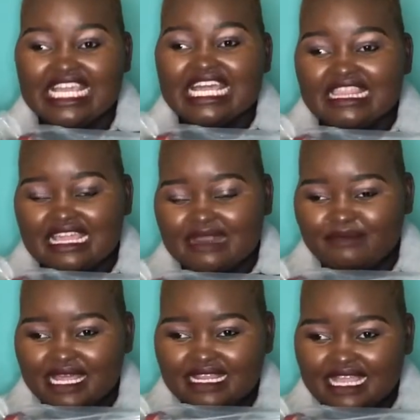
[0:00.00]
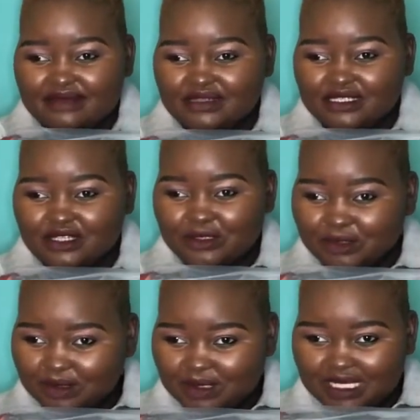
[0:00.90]
The blood comes through
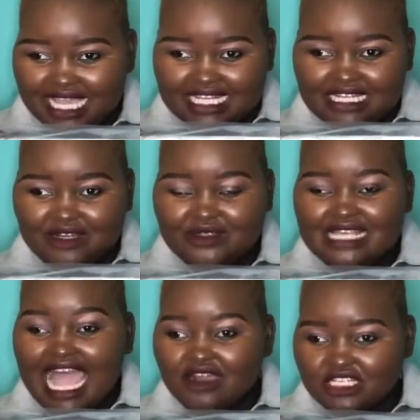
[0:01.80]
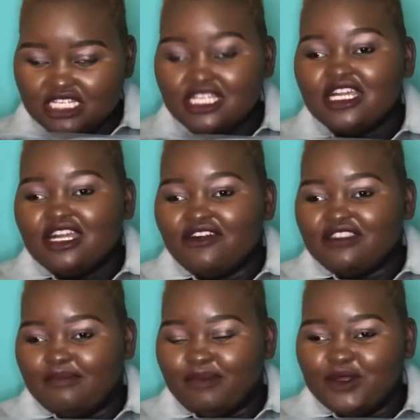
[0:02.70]
and goes out on the
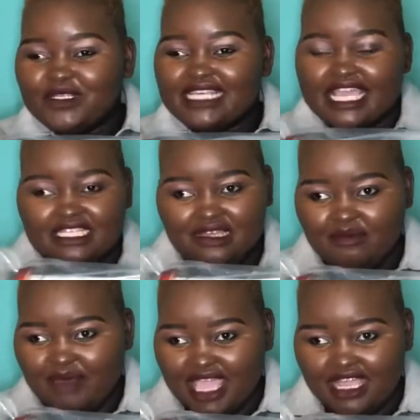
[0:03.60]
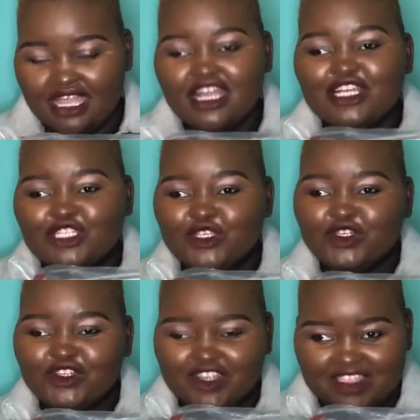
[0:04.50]
blue side back to
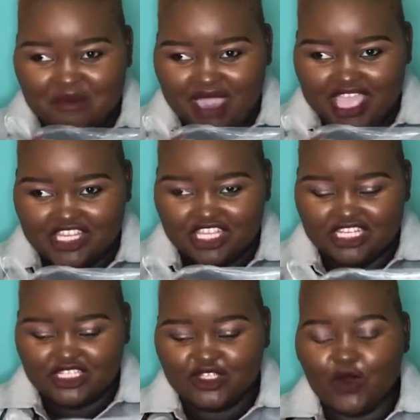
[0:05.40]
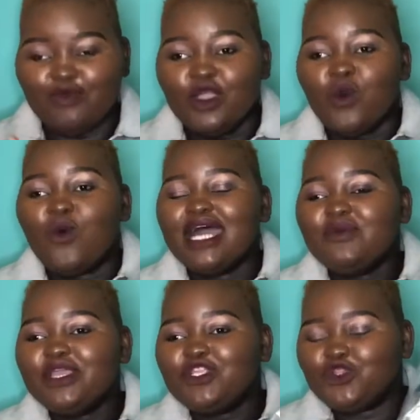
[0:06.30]
the patient. So what we
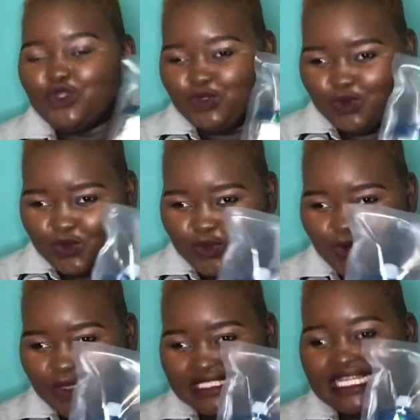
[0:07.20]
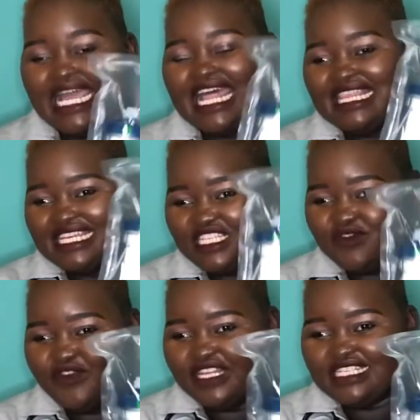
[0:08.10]
do on this
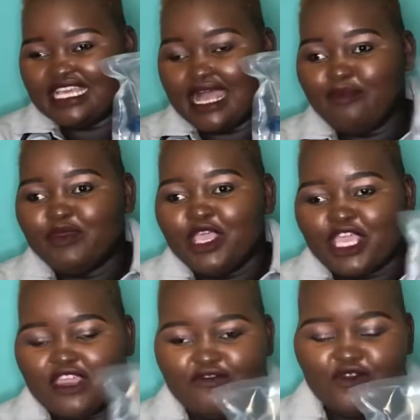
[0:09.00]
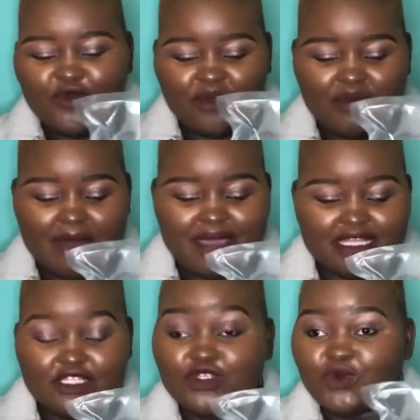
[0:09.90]
filter, if you remember in
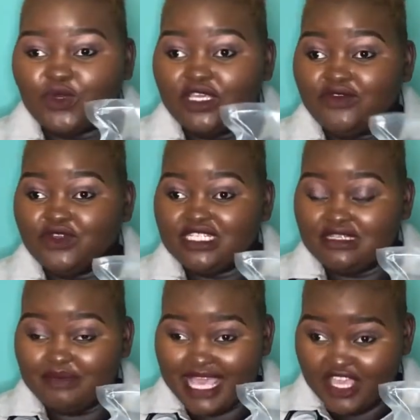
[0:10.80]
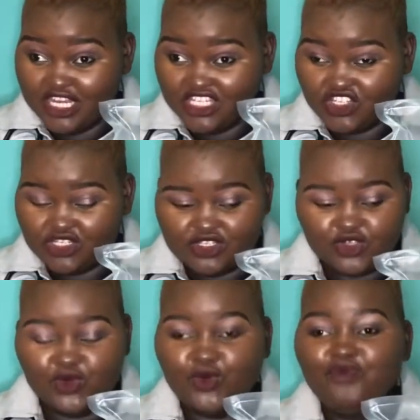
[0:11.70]
school, if you did biology in
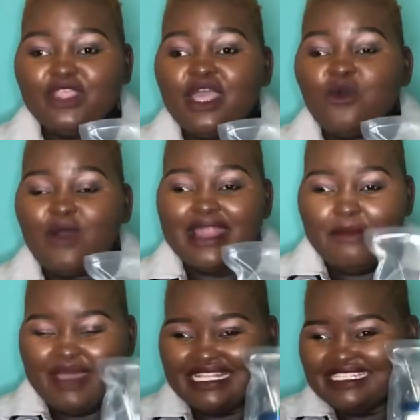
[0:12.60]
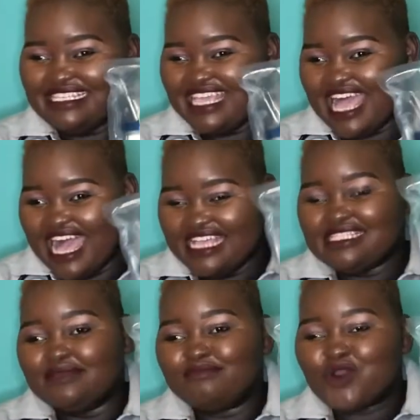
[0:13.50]
school, what happens here is a
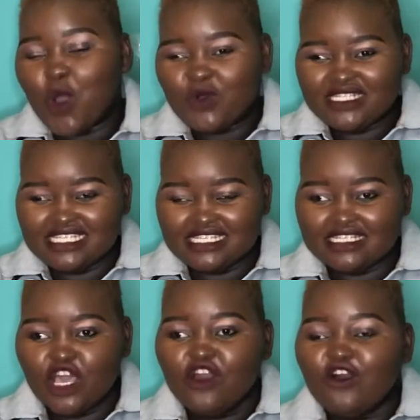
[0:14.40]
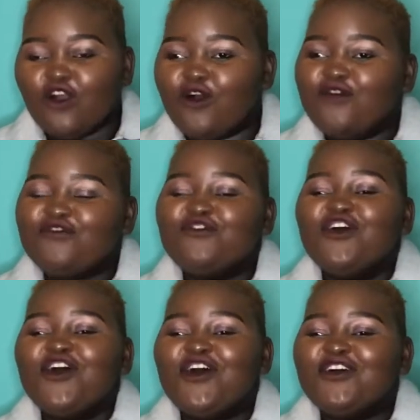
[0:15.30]
process of
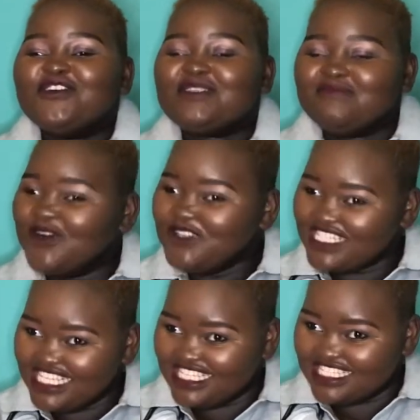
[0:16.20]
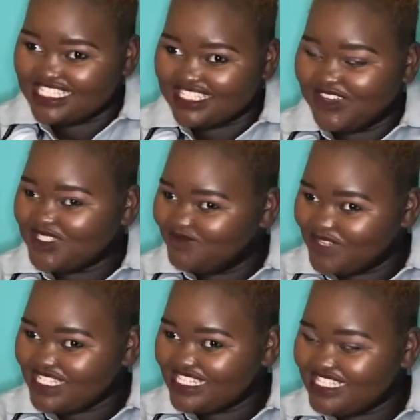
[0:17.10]
osmosis.
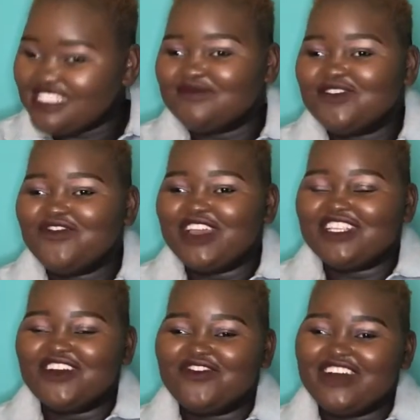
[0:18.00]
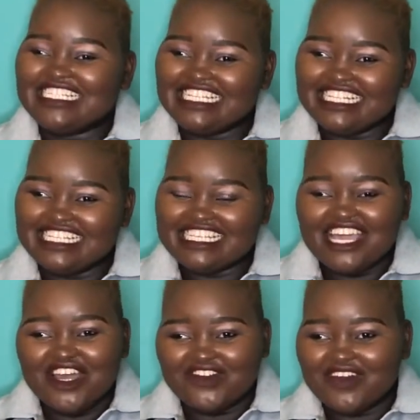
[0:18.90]
Osmosis, the movement of particles
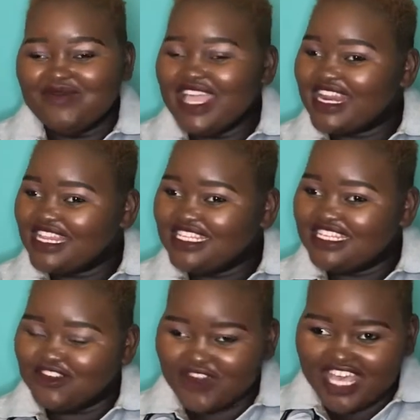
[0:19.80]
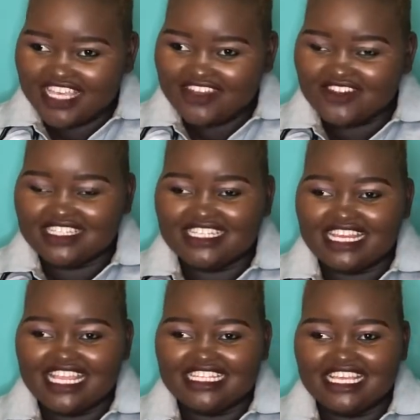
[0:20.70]
from a region of higher
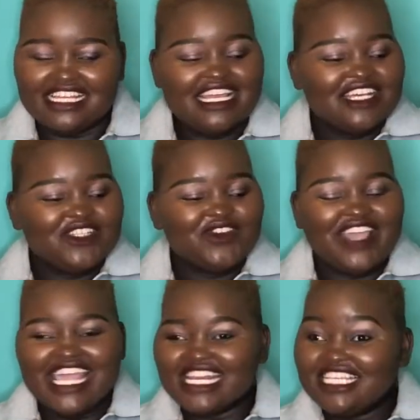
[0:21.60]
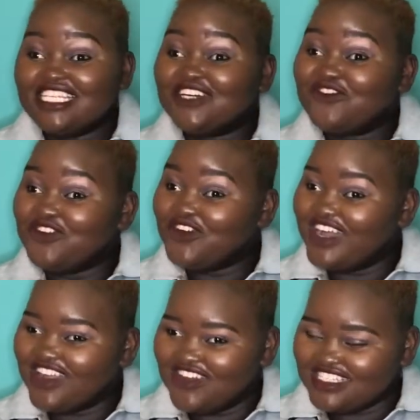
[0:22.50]
concentration to a region of lower
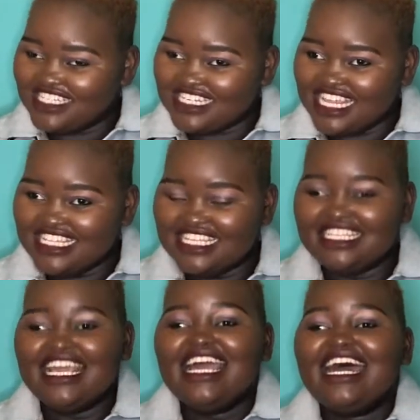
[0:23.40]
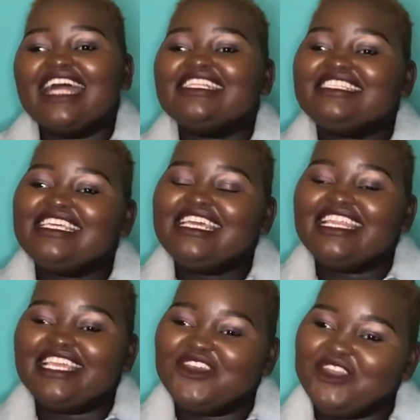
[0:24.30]
concentration until
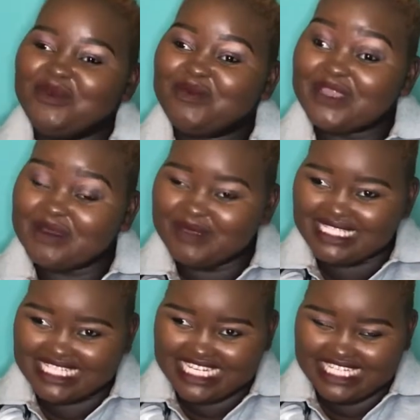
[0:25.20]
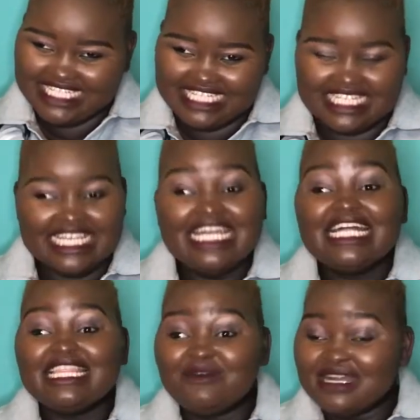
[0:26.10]
equilibrium is reached. The
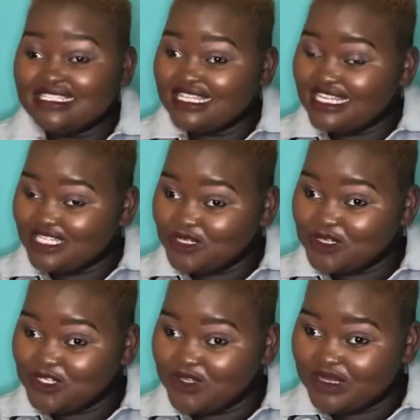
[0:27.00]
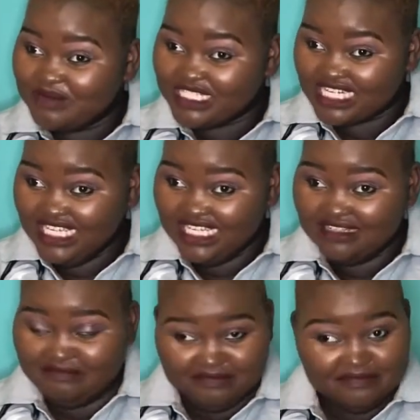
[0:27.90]
one that they taught you at matric,
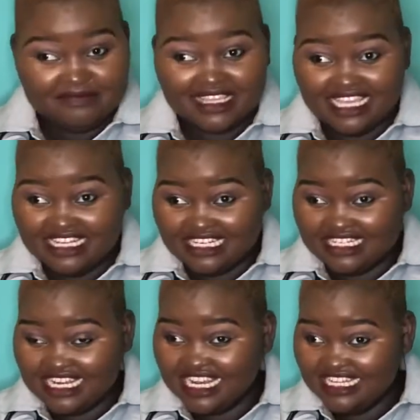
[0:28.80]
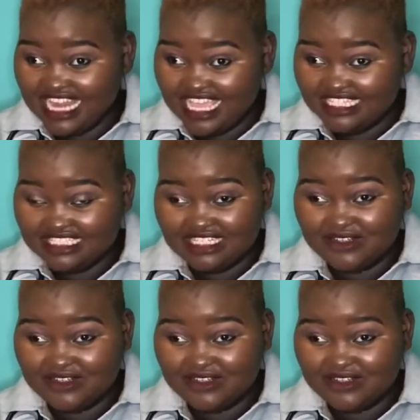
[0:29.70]
in grade 9 or